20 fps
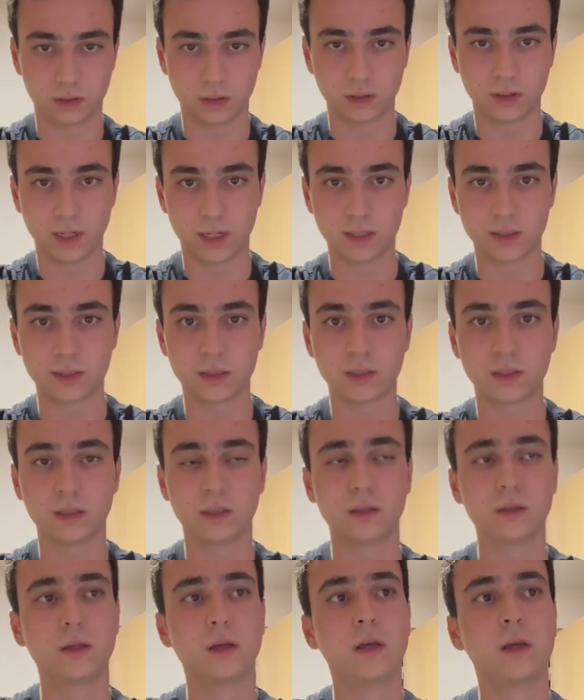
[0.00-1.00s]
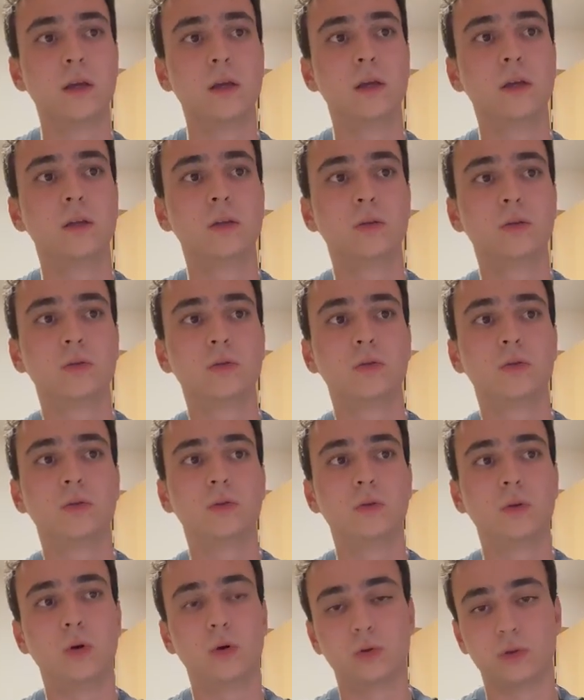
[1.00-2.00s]
does
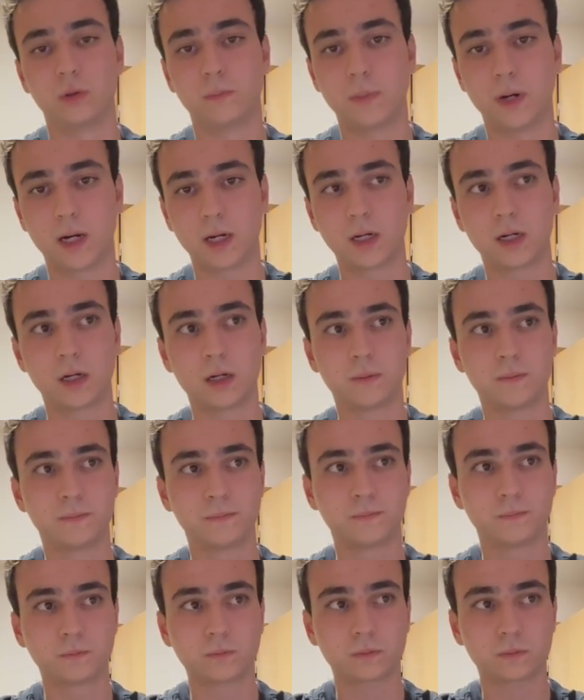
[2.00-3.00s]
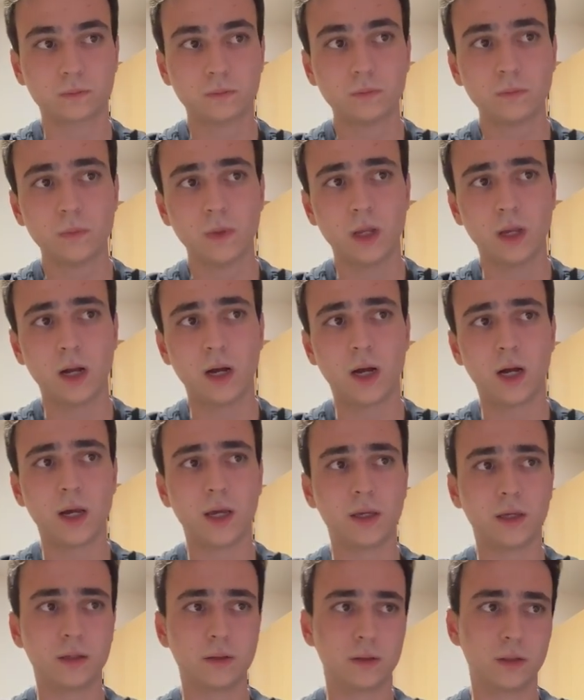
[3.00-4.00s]
on the puck.
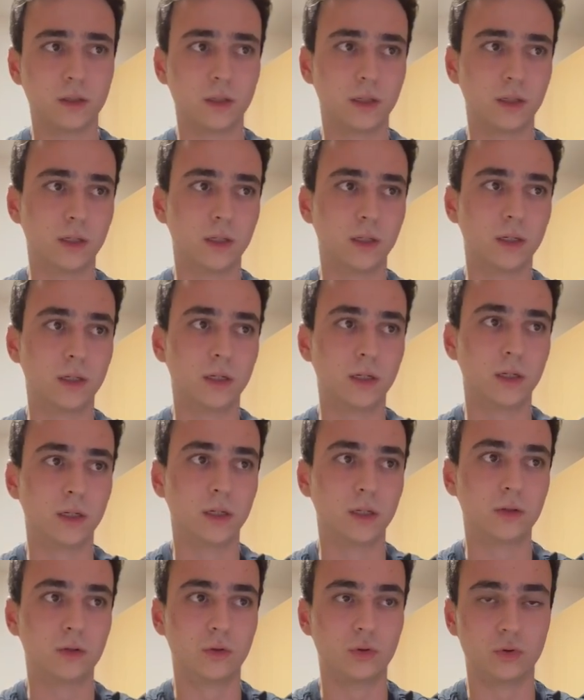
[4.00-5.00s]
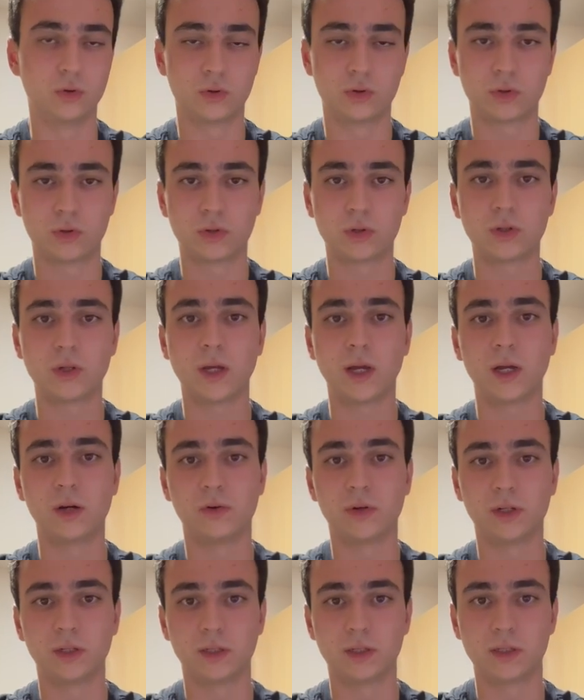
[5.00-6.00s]
I used a
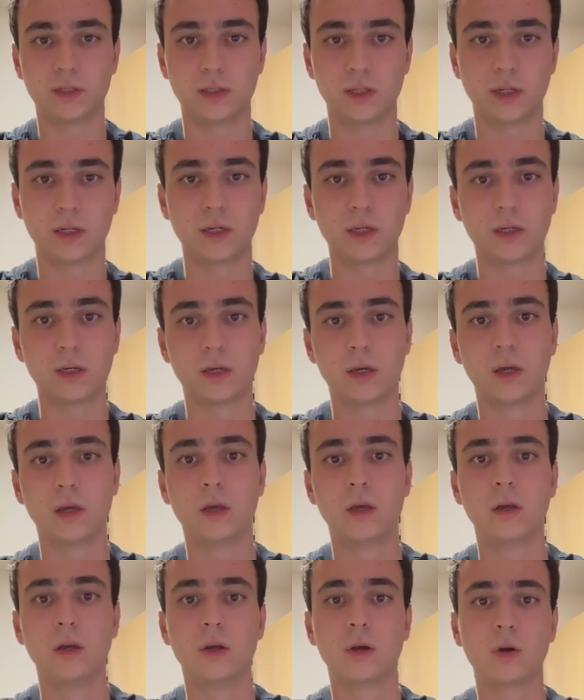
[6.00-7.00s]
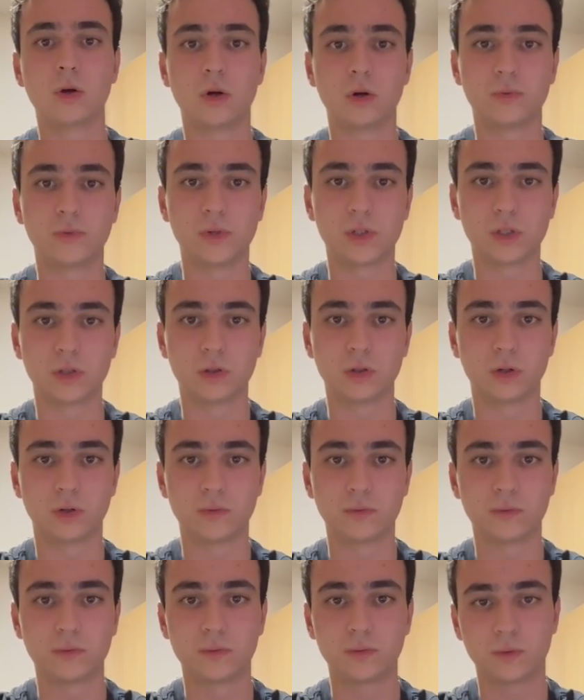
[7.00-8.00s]
realistic coefficient
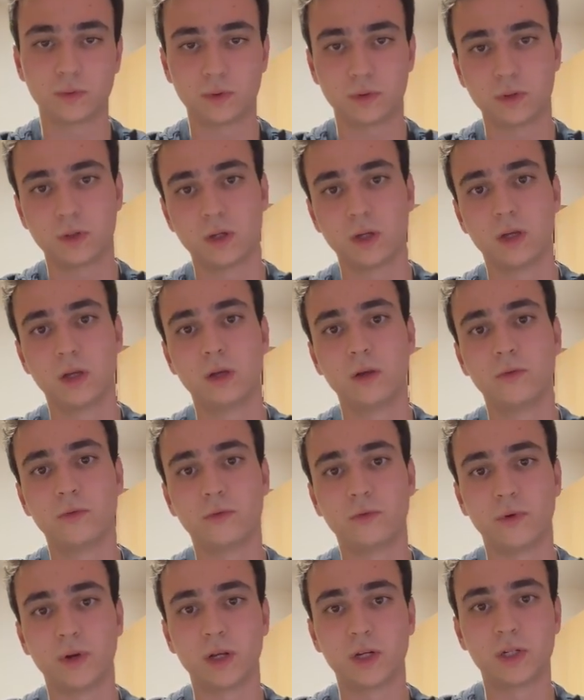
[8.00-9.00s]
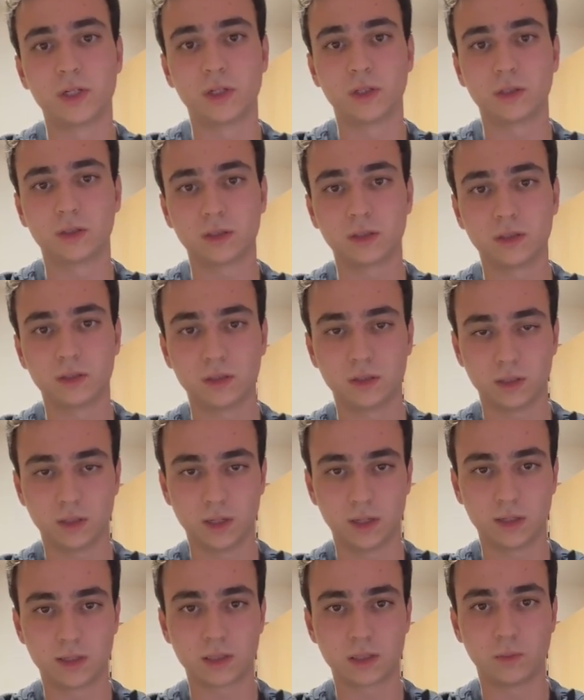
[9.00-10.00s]
of friction,
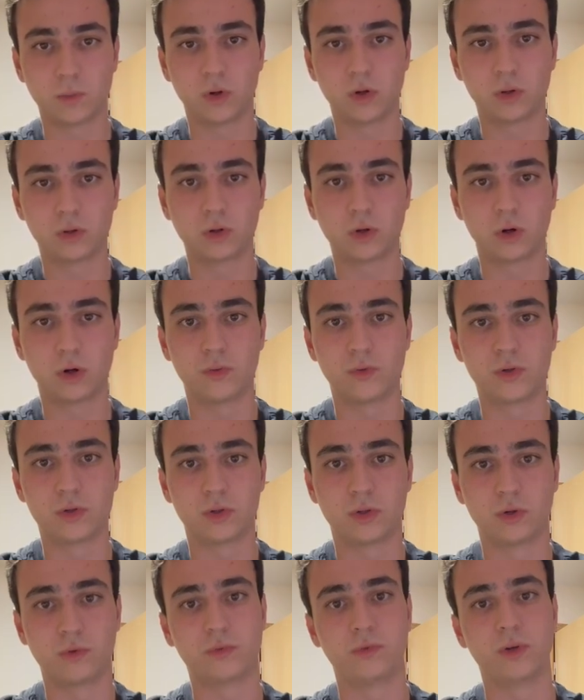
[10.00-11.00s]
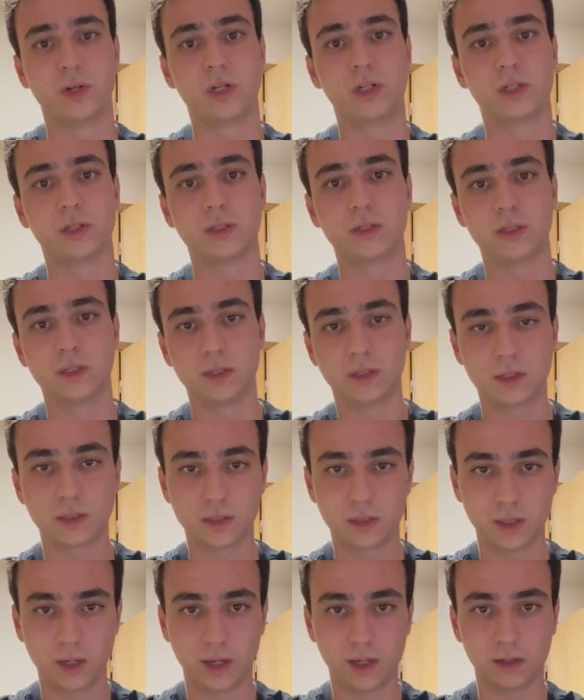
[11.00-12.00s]
a small coefficient of friction, since
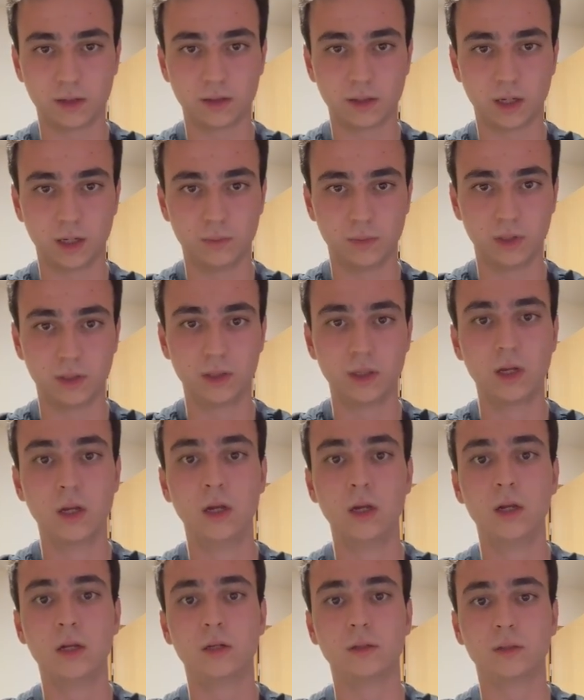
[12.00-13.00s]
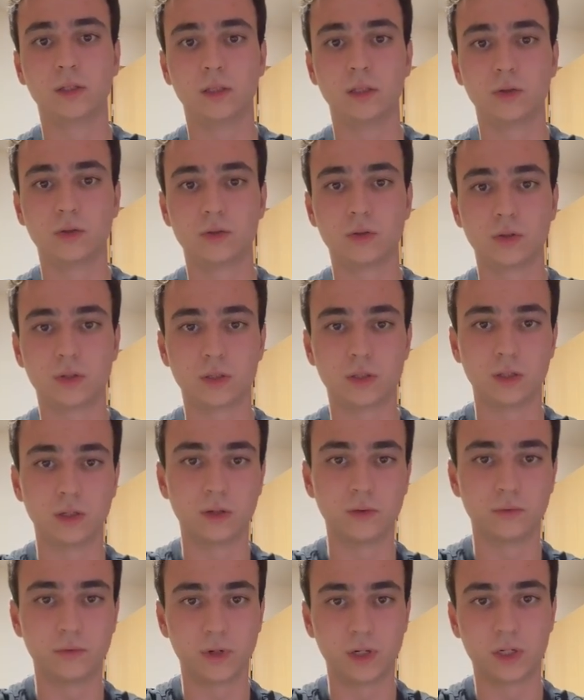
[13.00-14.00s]
the air table reduces the
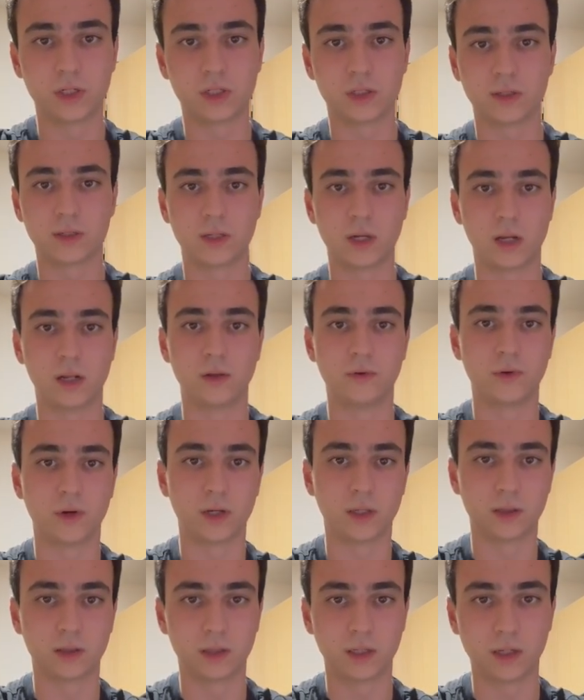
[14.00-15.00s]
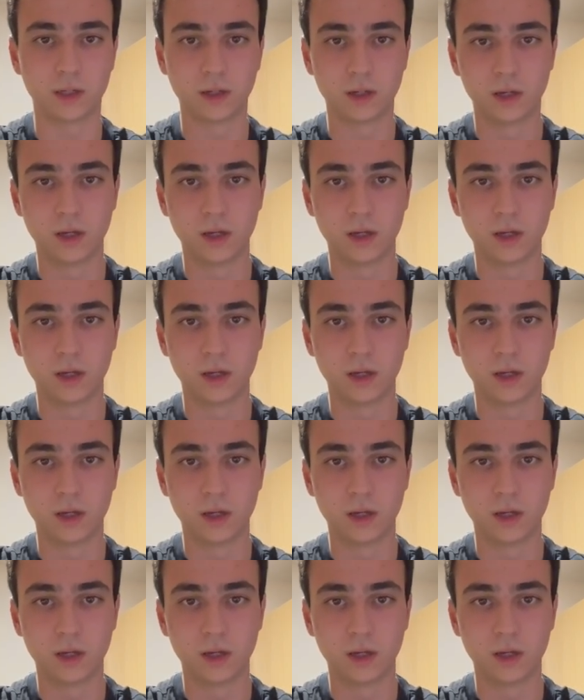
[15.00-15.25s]
friction significantly.